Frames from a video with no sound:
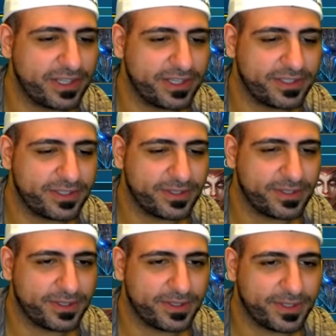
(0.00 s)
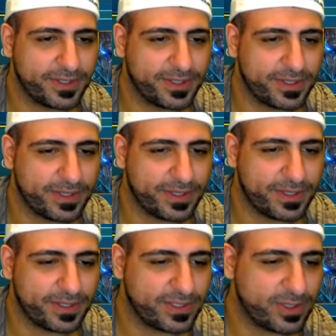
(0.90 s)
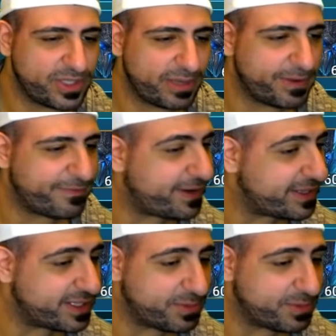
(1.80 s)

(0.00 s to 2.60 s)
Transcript: list. Still tempted to fight these,